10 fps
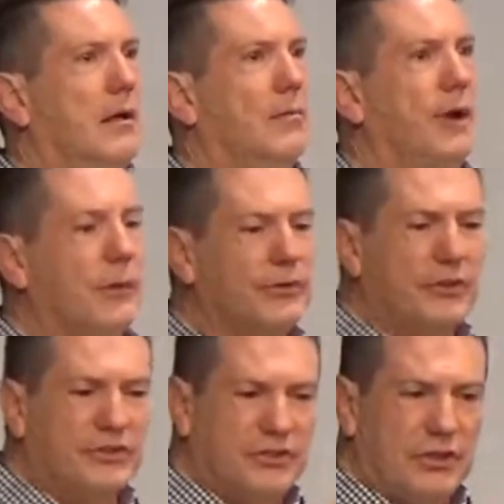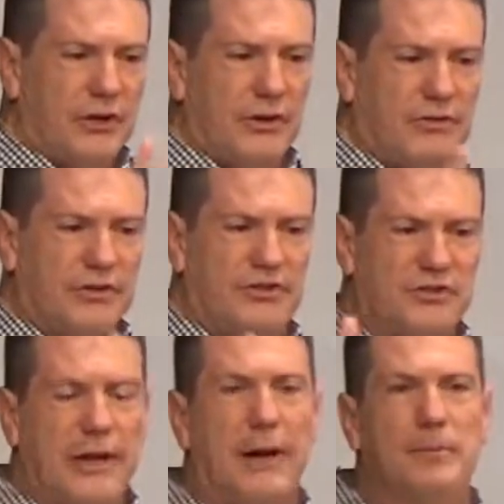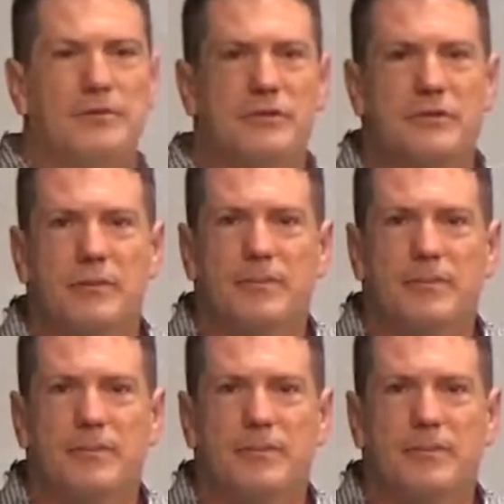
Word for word: but it was a series of steps.